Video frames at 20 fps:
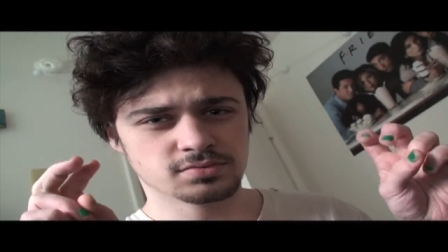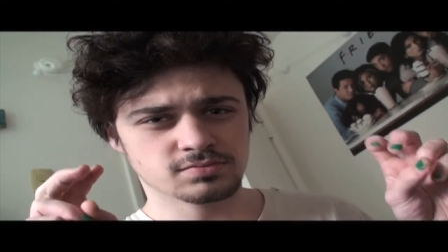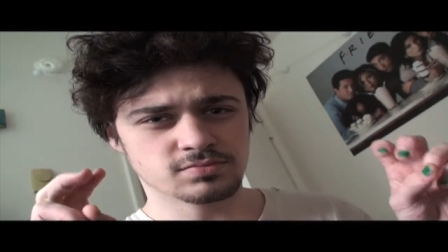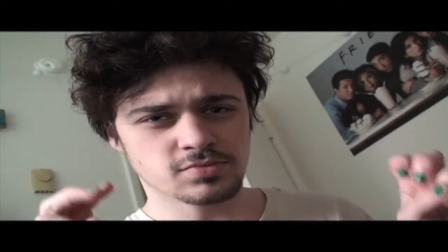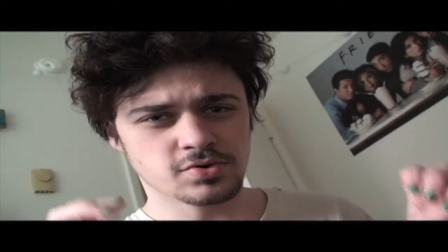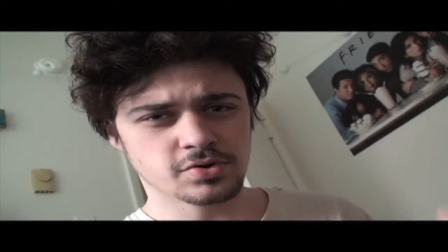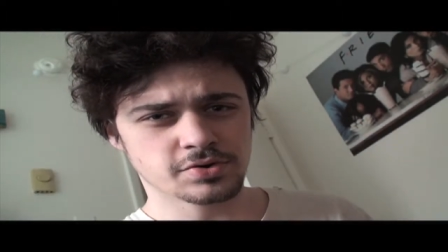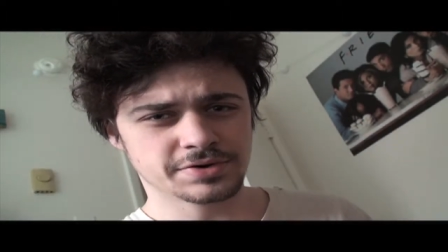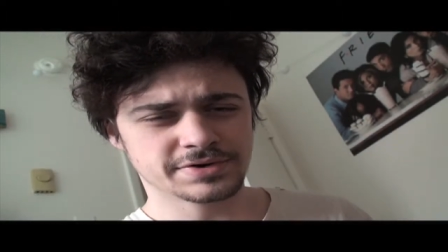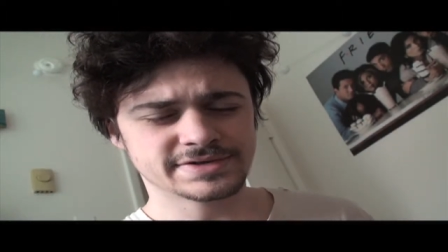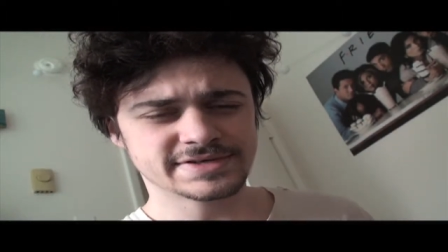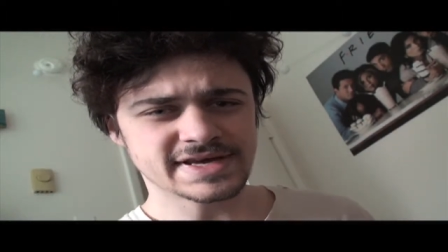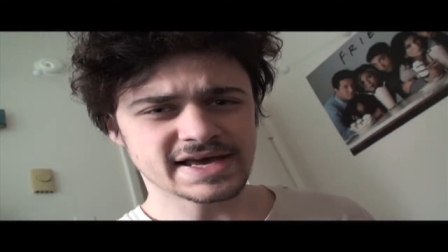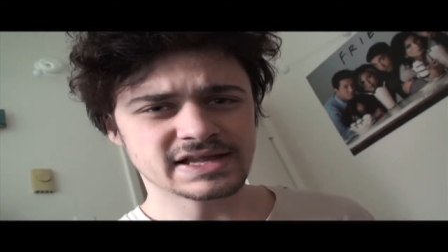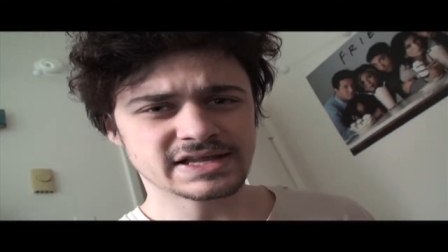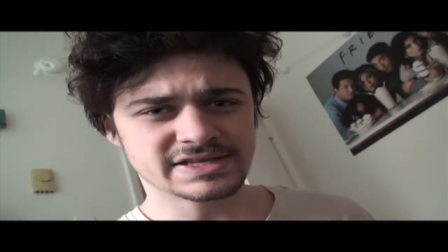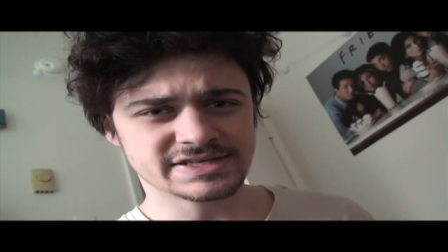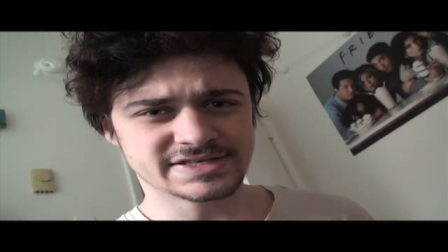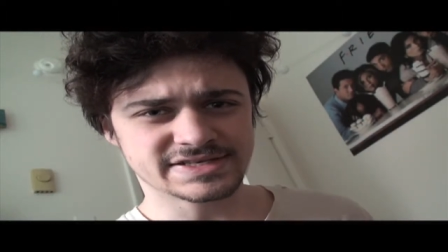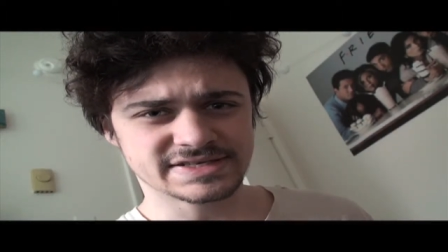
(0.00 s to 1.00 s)
more
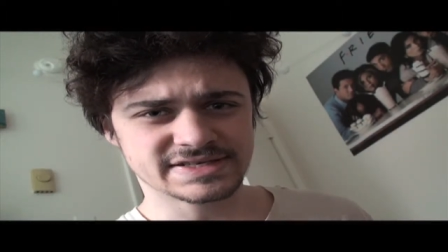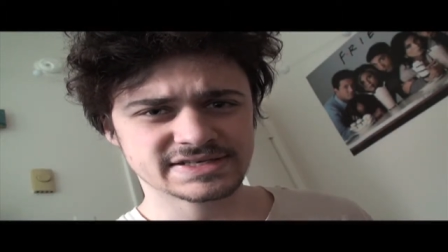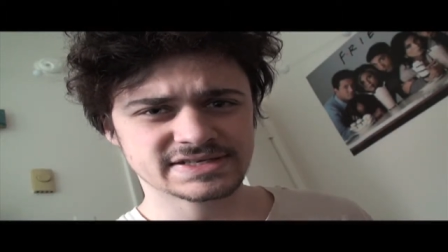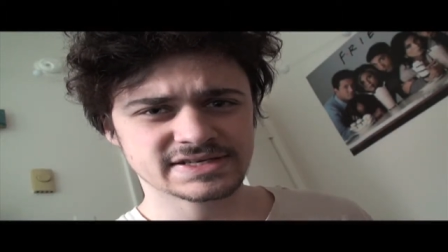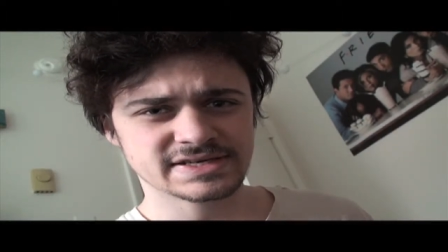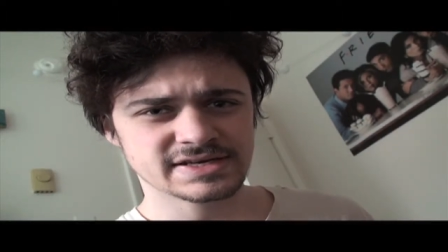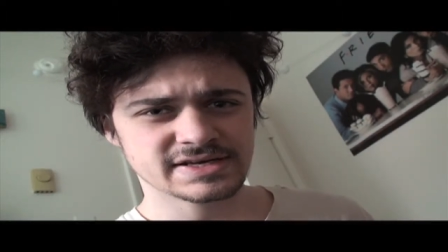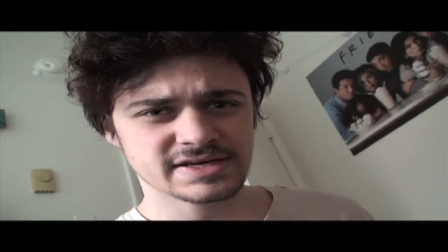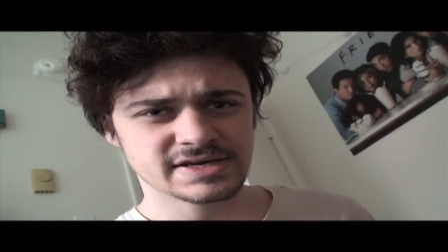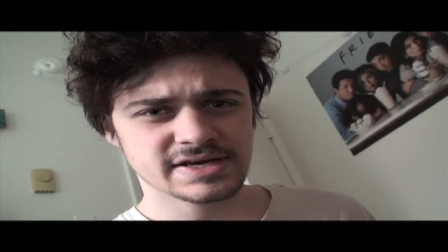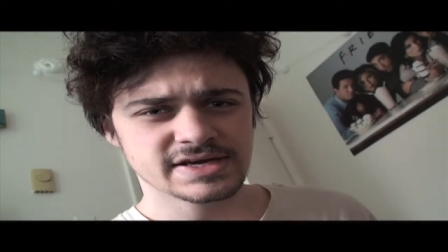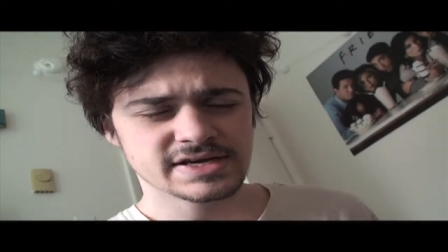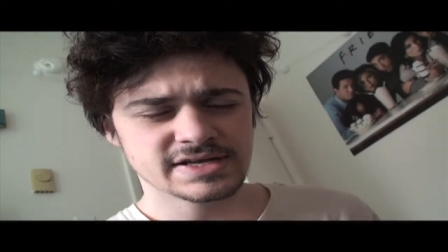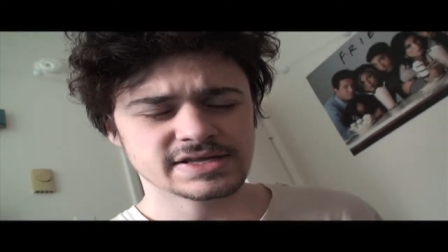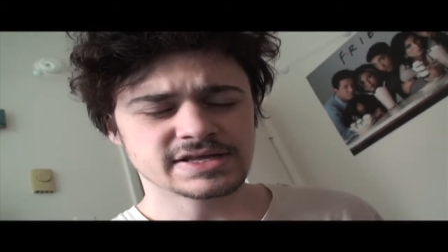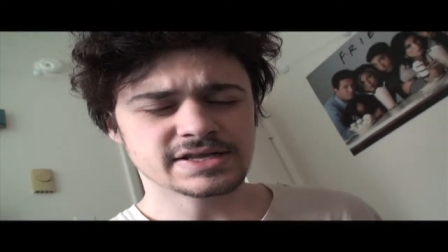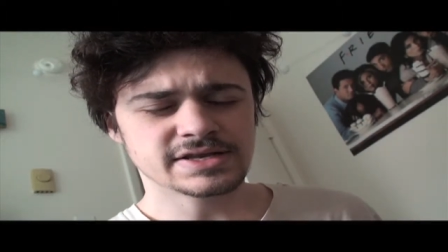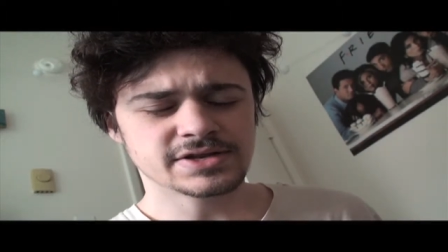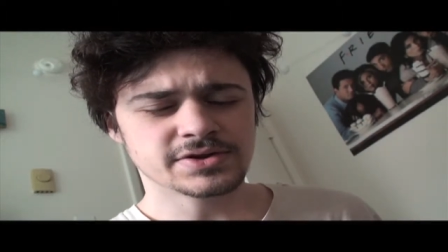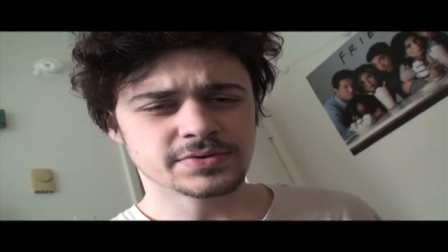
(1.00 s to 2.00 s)
intelligent
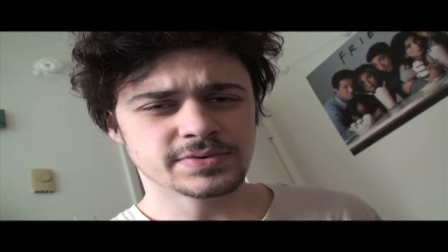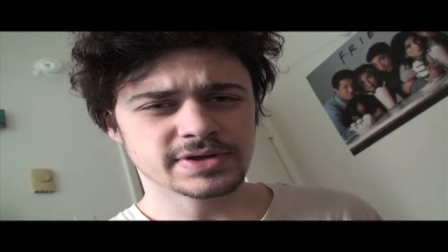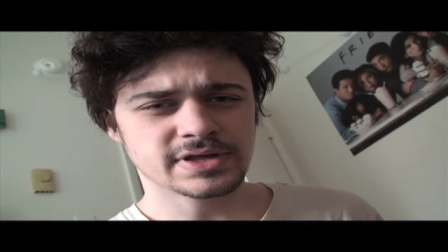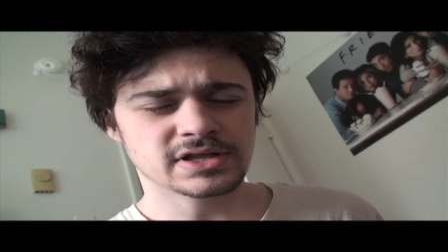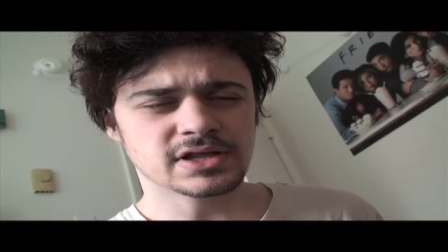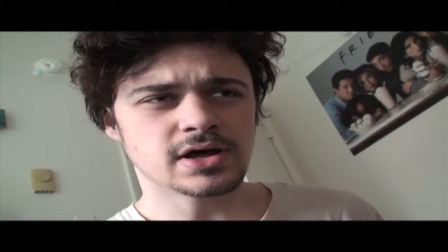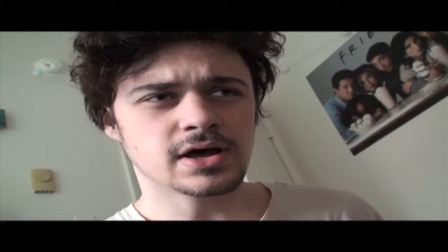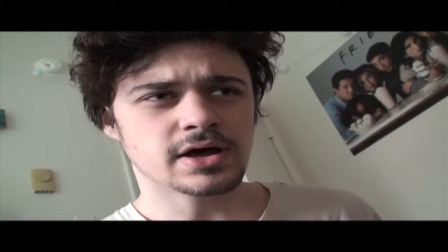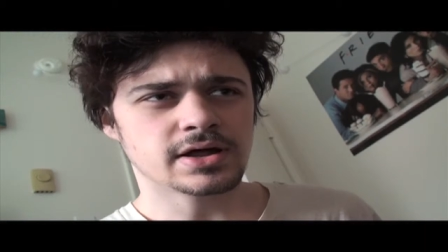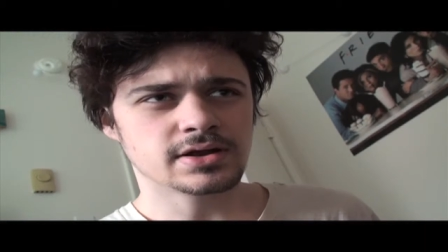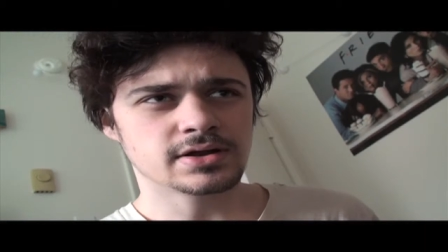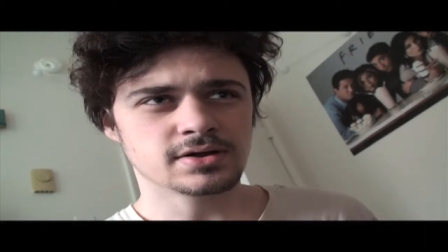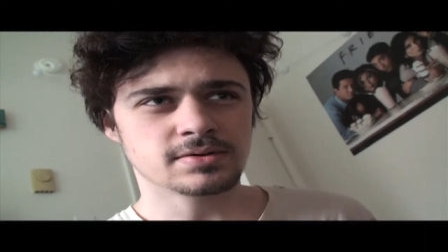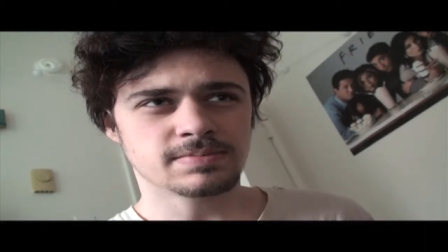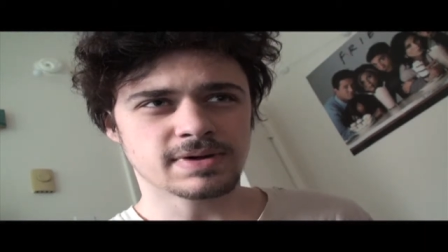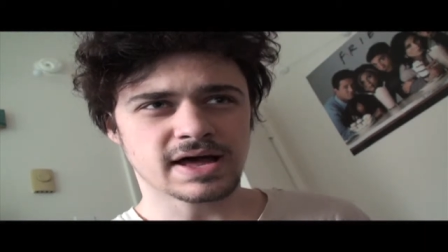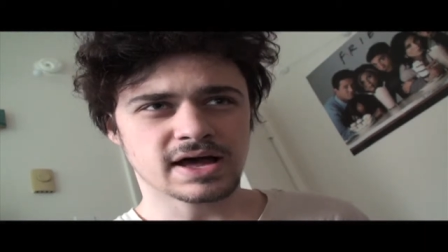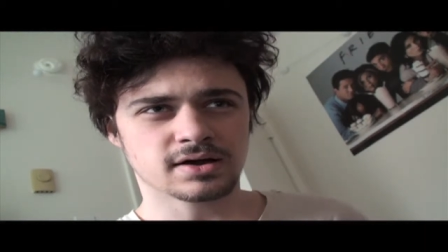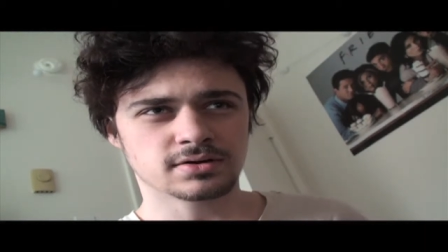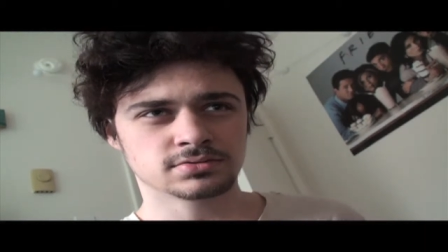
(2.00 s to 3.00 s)
than knowing a lot
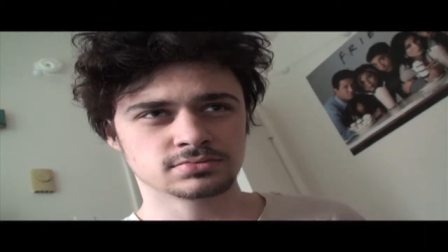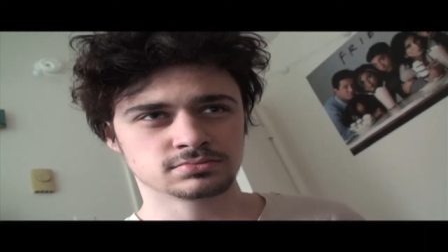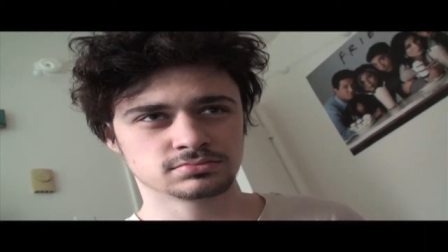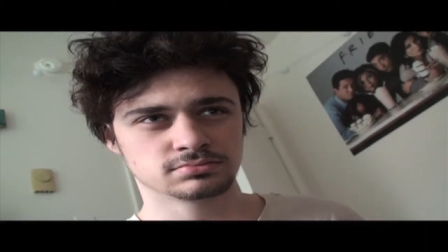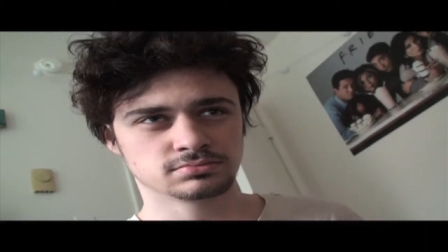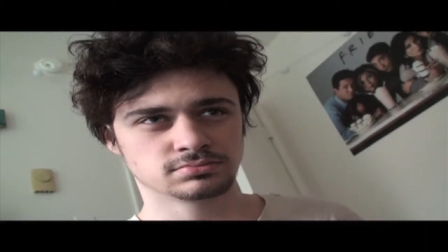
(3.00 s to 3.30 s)
about